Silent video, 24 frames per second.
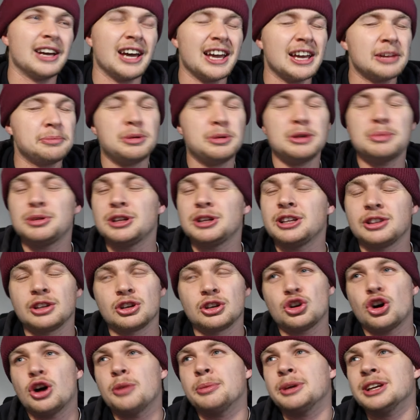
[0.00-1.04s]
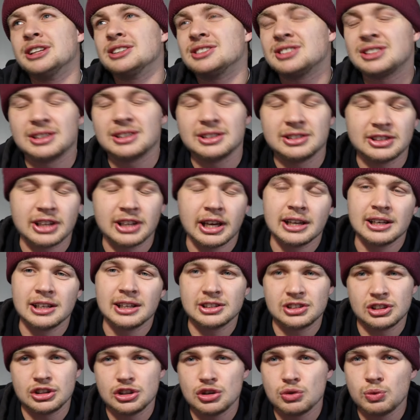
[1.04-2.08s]
And I had people in the comments
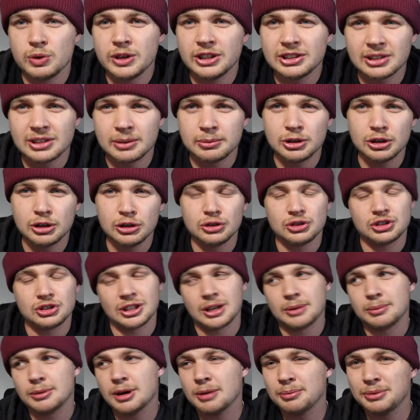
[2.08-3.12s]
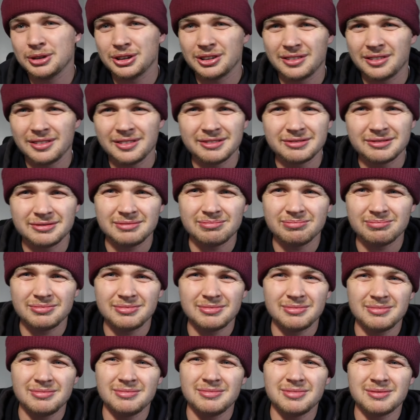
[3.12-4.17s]
saying, listen, you win some, you lose some. I
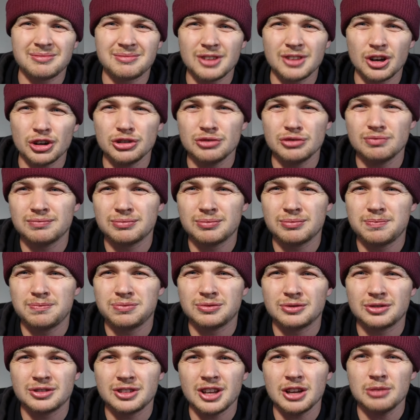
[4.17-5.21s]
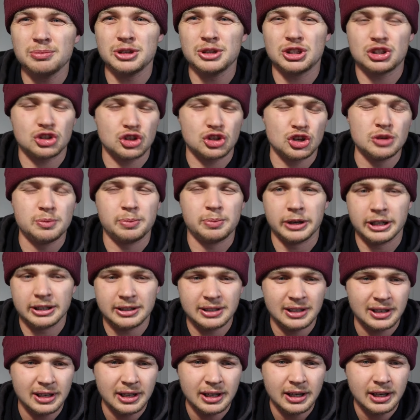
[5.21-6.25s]
mean, don't be
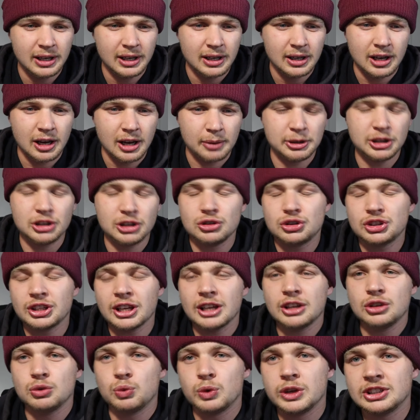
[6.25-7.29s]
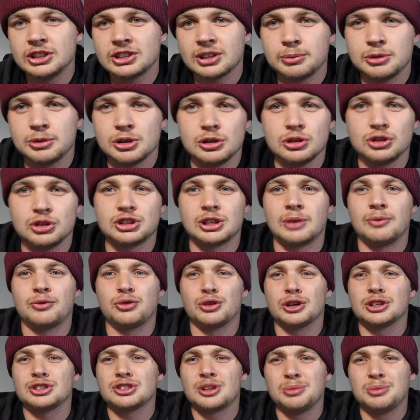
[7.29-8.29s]
stupid. I mean, you say you win some, you lose some.